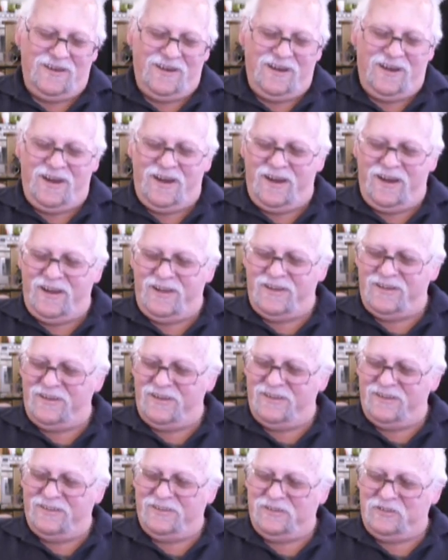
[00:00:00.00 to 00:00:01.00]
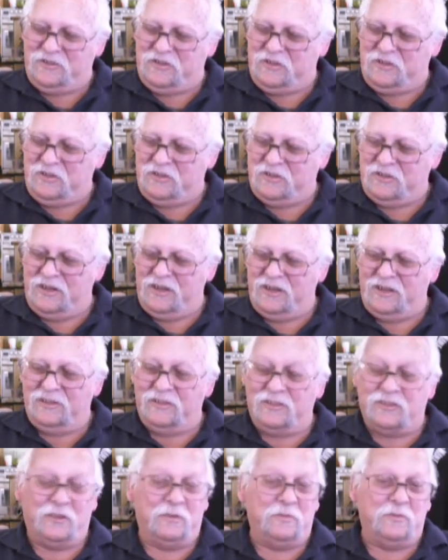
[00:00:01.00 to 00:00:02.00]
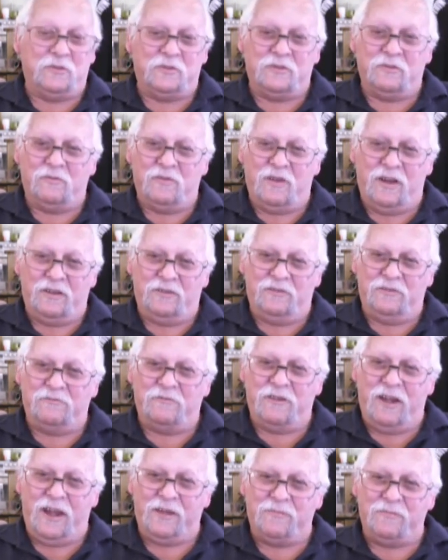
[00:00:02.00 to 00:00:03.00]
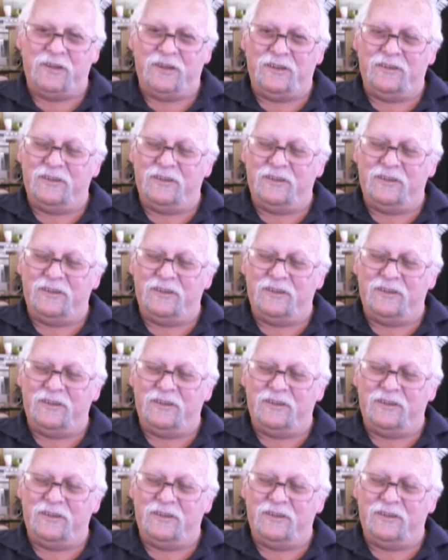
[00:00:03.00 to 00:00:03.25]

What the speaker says: and she said she was the one who rang me.